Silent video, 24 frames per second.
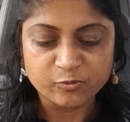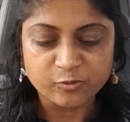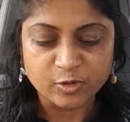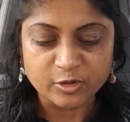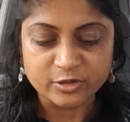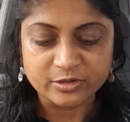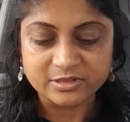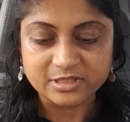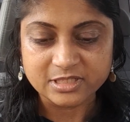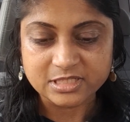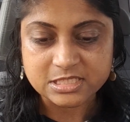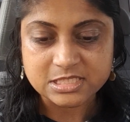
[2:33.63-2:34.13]
for
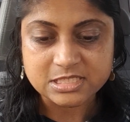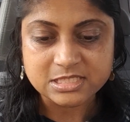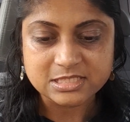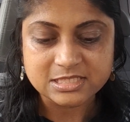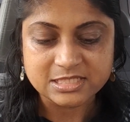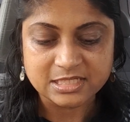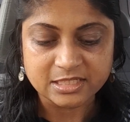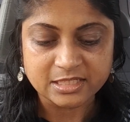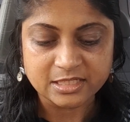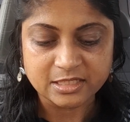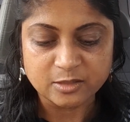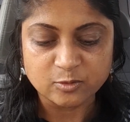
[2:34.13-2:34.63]
this
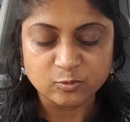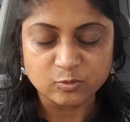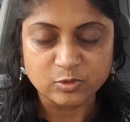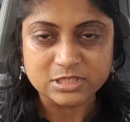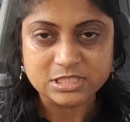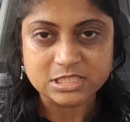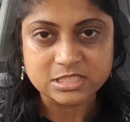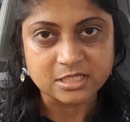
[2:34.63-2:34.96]
ticket was